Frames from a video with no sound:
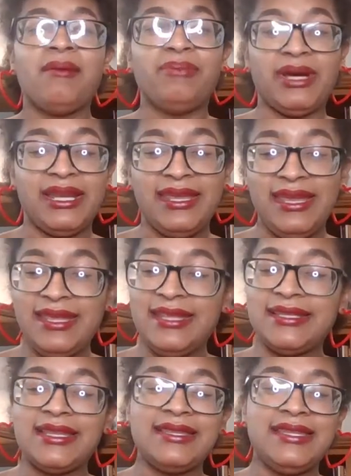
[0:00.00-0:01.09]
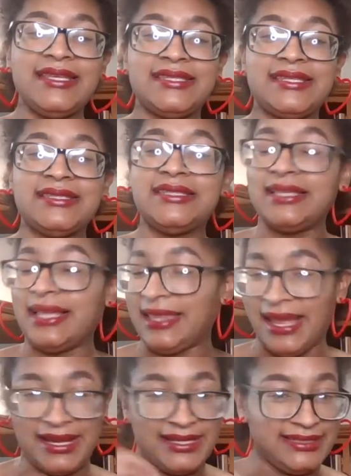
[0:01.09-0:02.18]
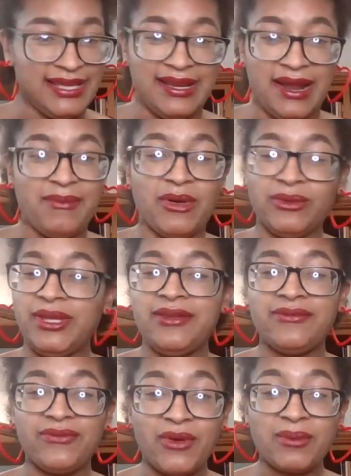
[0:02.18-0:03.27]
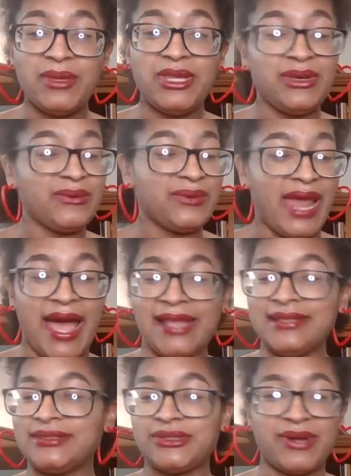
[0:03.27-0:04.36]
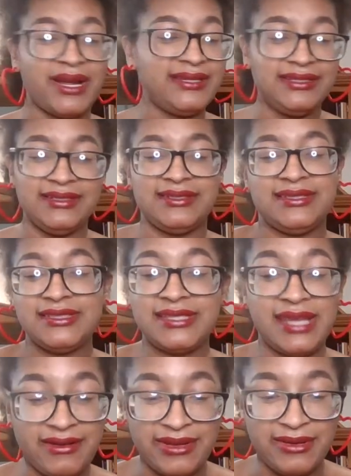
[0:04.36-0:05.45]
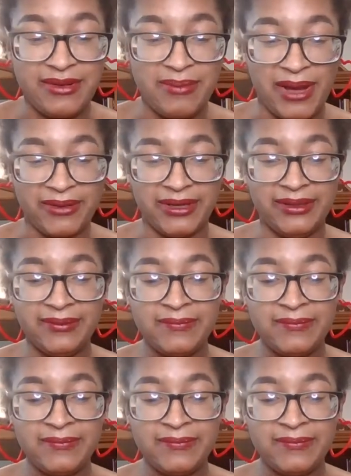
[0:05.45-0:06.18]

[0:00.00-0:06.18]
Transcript: But again, this is, like I said, I'm only informing you, not trying to scare you about it.